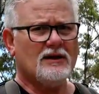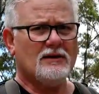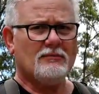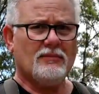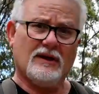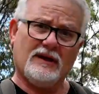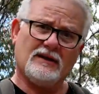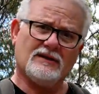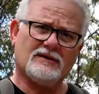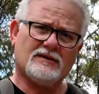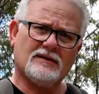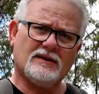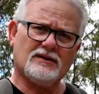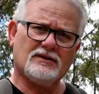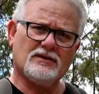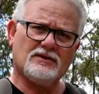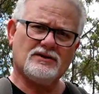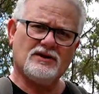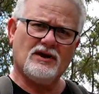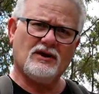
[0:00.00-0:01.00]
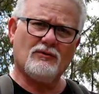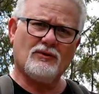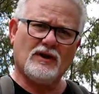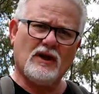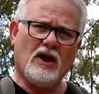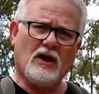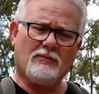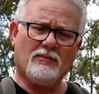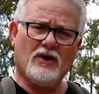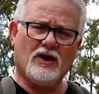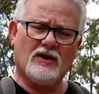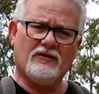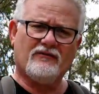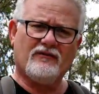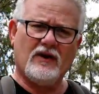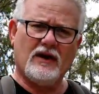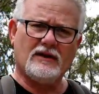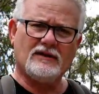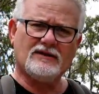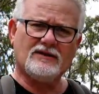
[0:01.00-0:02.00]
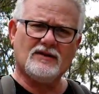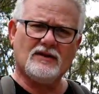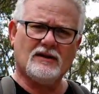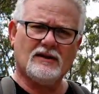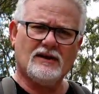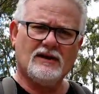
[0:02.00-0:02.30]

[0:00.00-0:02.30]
please share it with like-minded friends.